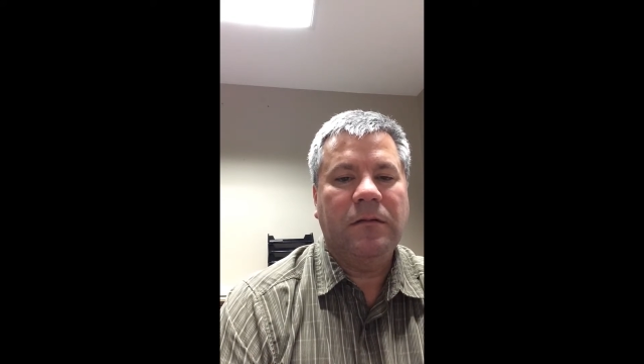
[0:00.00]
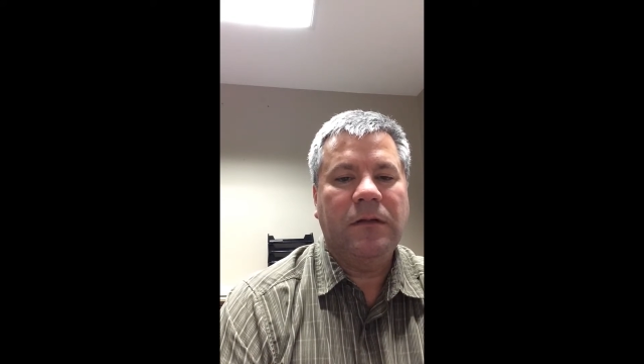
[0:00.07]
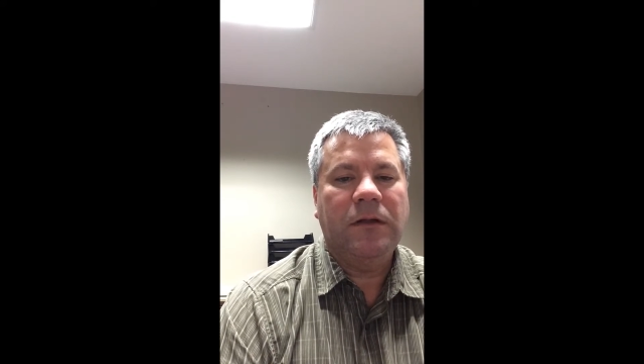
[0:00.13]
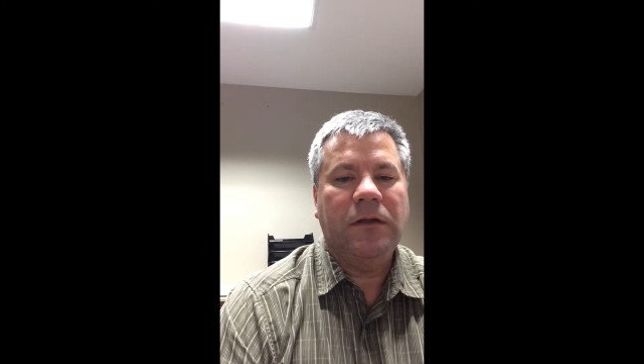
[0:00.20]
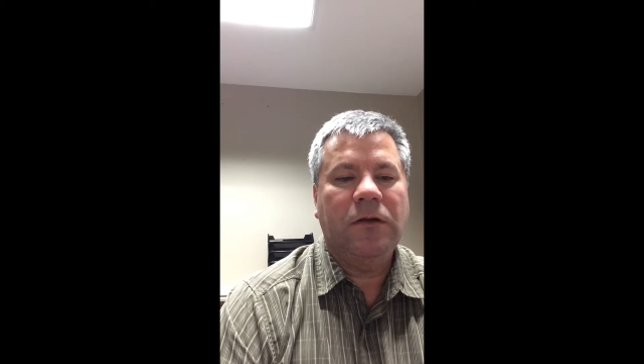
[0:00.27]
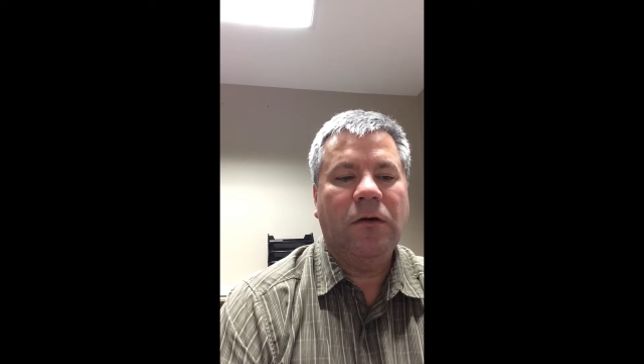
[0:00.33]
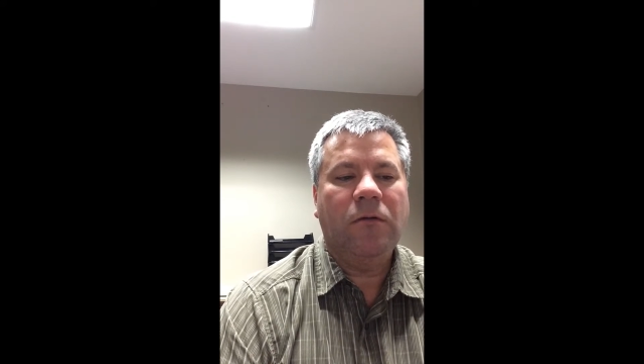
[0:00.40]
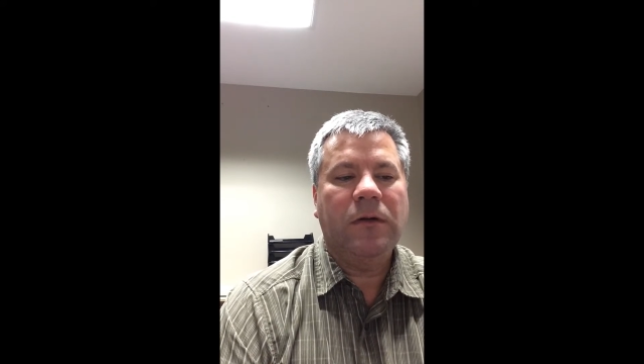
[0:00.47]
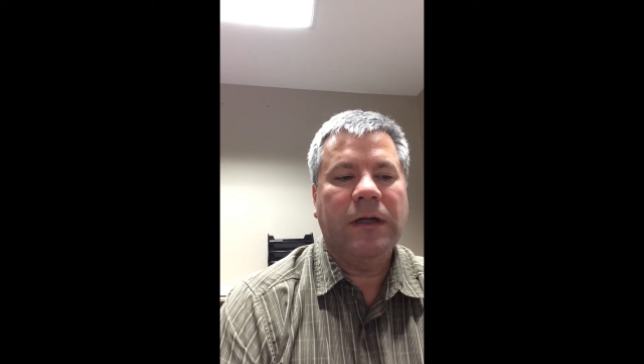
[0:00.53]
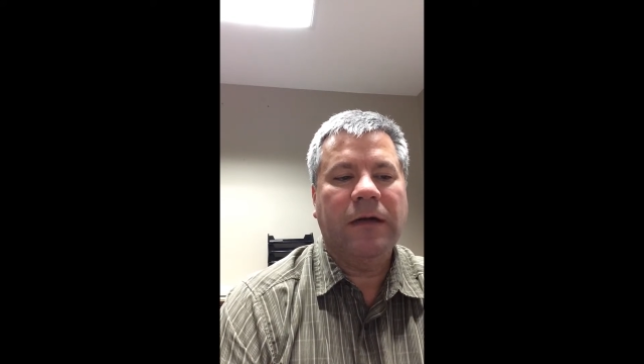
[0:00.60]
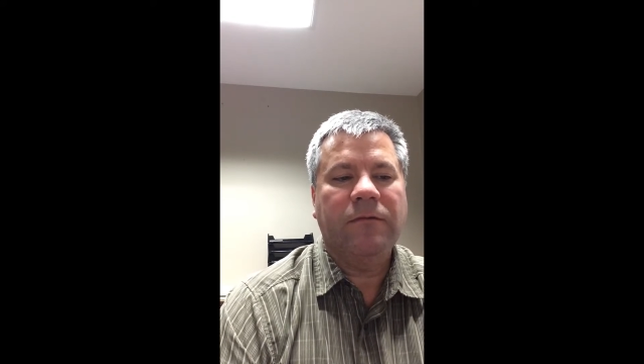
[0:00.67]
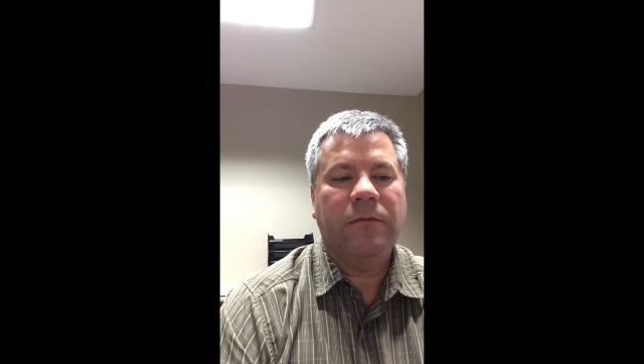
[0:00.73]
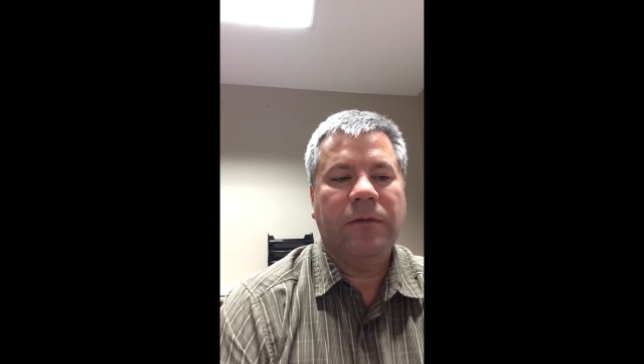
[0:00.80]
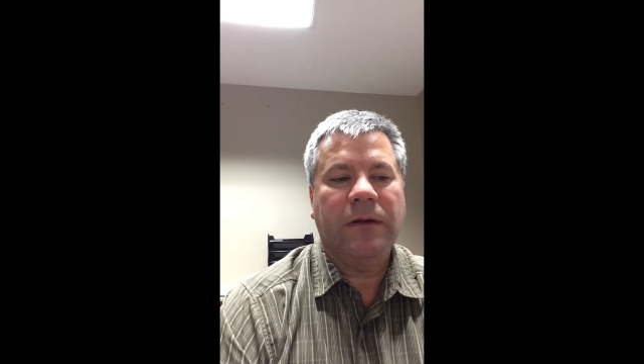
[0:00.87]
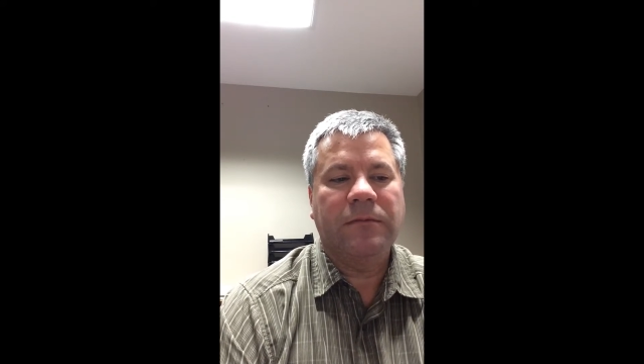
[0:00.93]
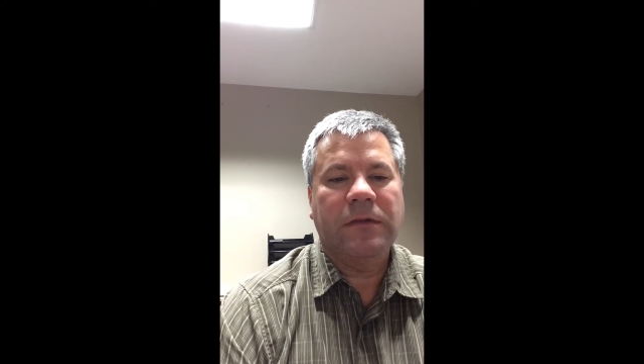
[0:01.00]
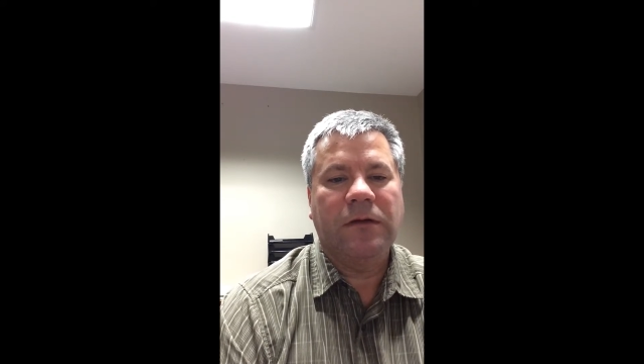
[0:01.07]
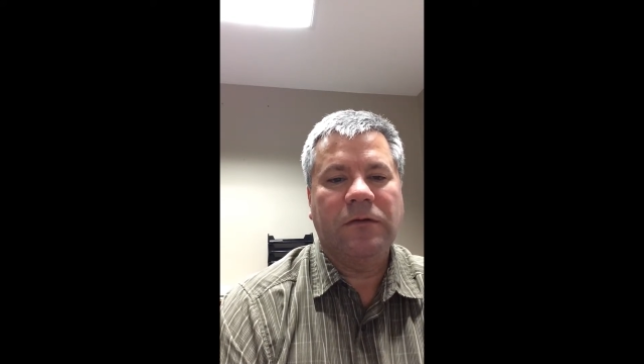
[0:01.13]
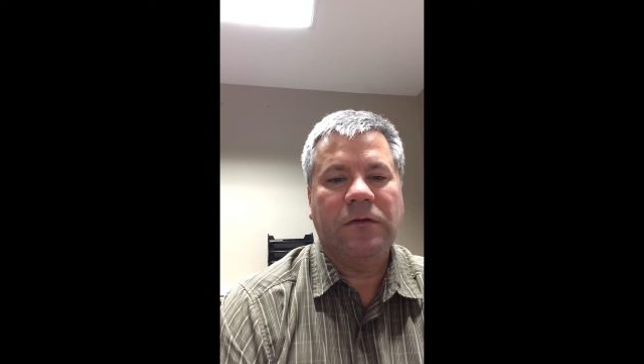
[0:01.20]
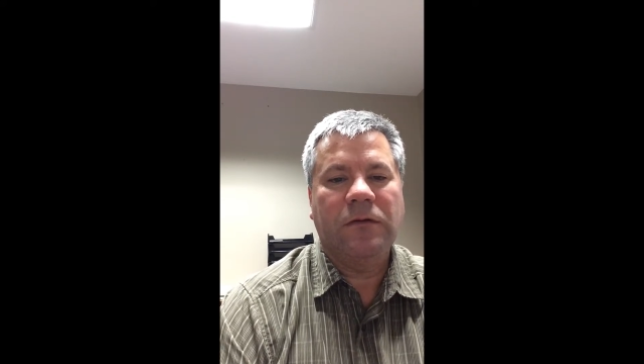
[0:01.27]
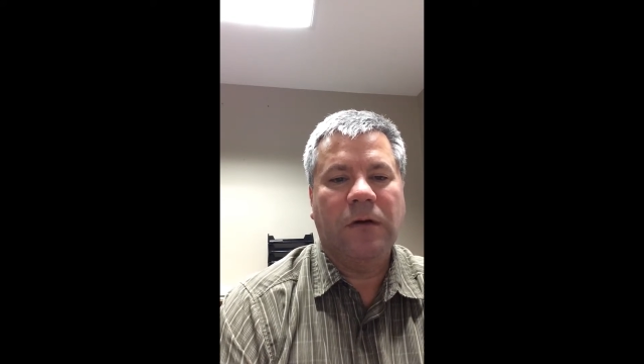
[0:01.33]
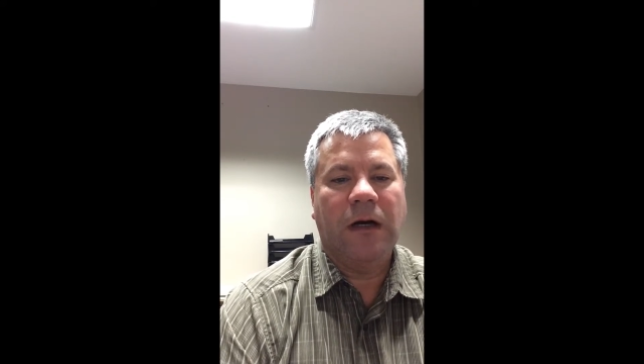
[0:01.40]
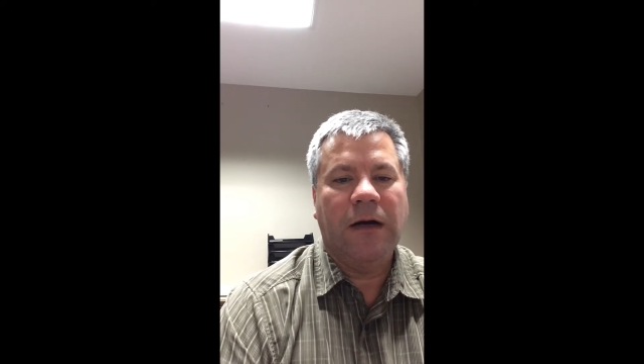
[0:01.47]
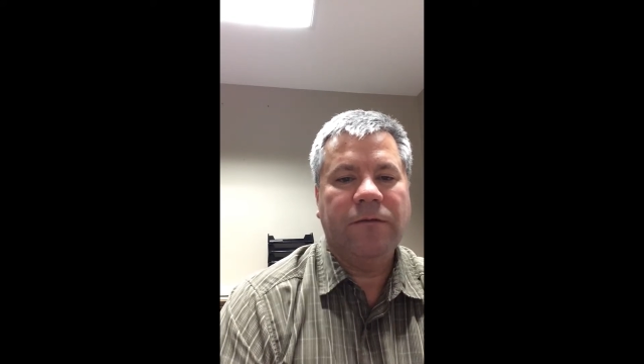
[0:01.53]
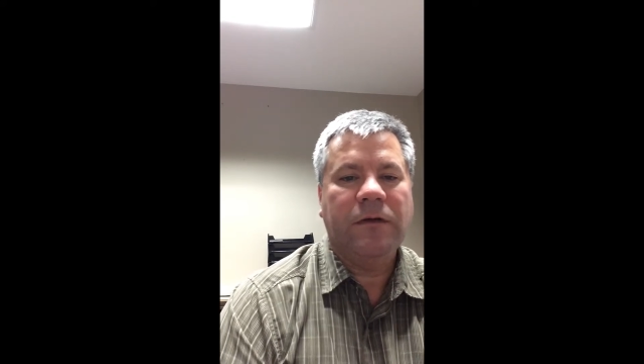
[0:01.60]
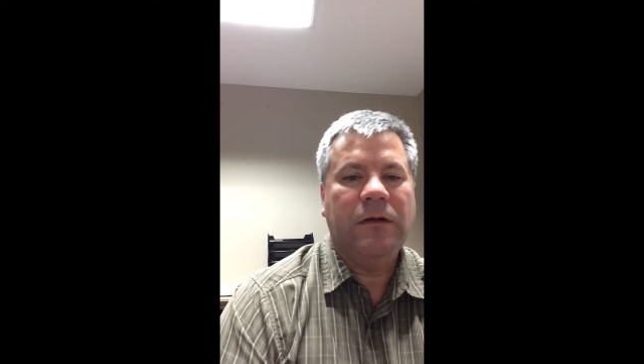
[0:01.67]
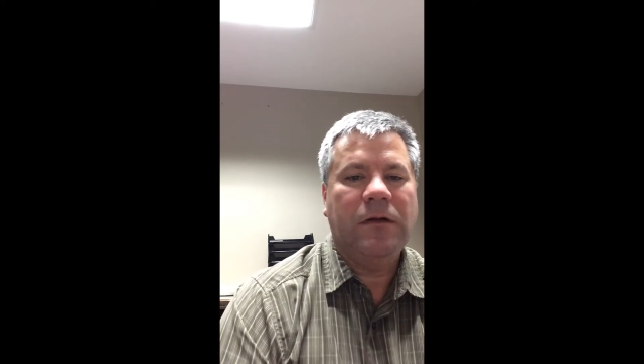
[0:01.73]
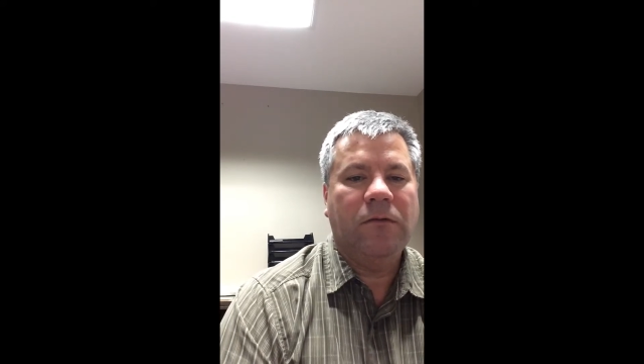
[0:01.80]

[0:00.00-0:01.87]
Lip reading: you don't want to have it pumped out too often.